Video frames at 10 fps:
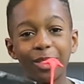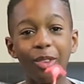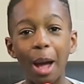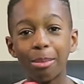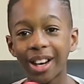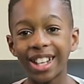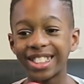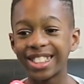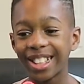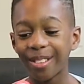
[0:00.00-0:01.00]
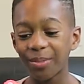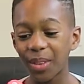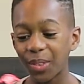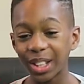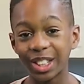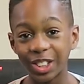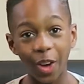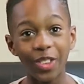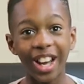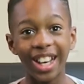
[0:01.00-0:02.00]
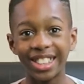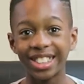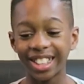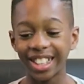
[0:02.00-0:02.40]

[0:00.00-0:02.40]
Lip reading: just vibrates. It feels so nice.